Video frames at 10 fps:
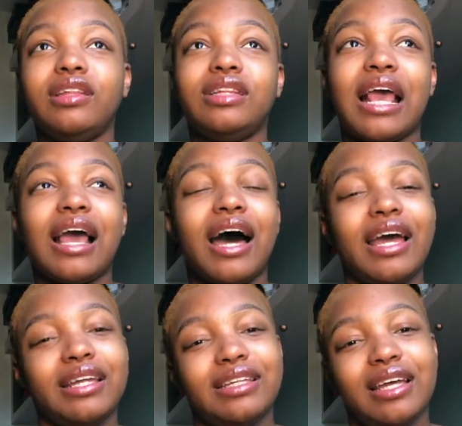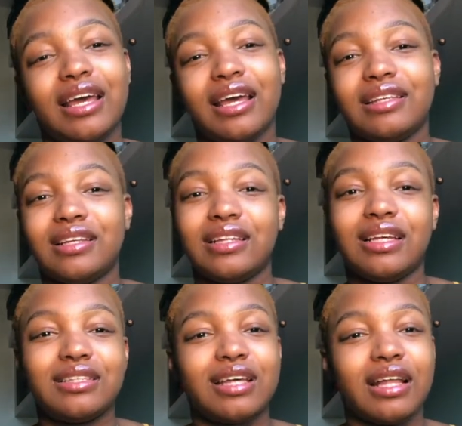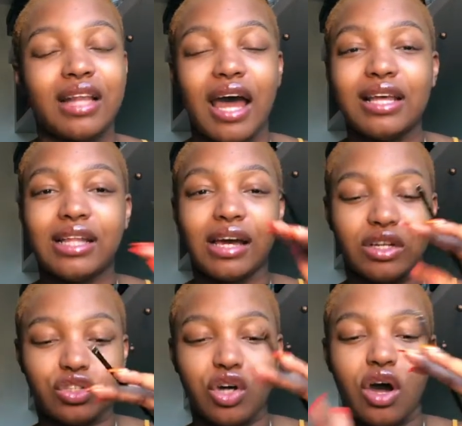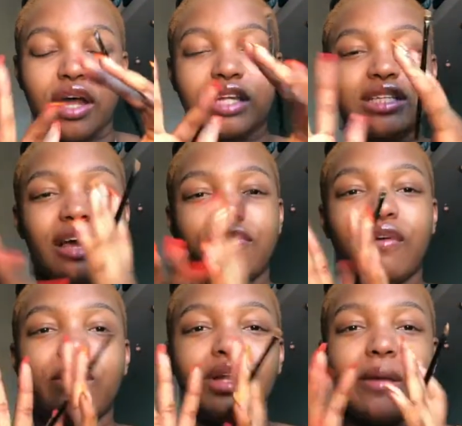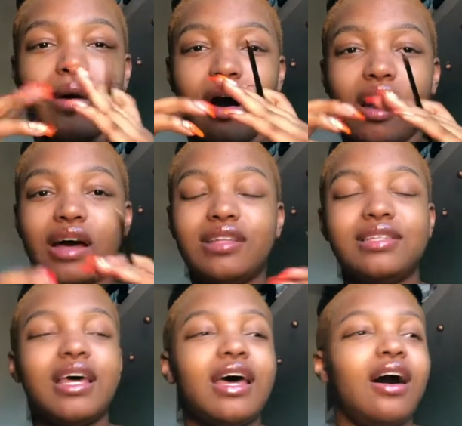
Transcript: date ideas and things like that in, like, a jar. And it's, like, folded up hearts.